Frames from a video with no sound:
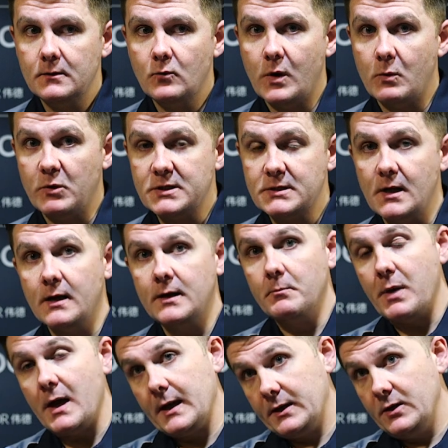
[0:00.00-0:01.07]
when we started
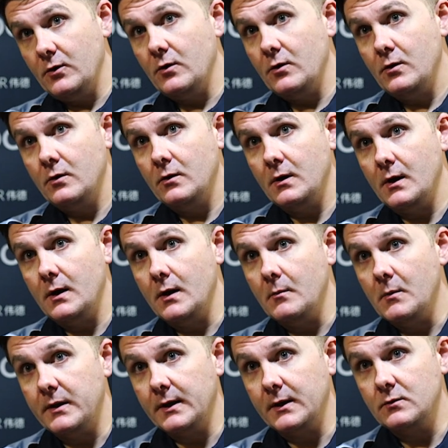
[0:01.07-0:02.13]
back here, I
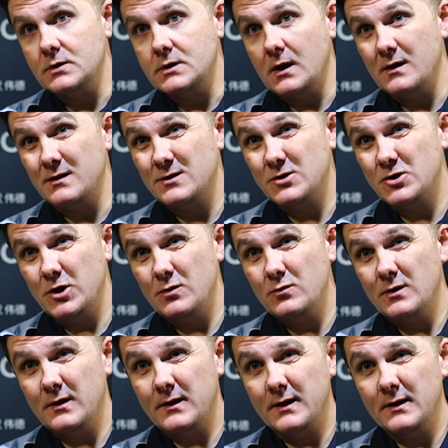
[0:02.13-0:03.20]
think it was last June,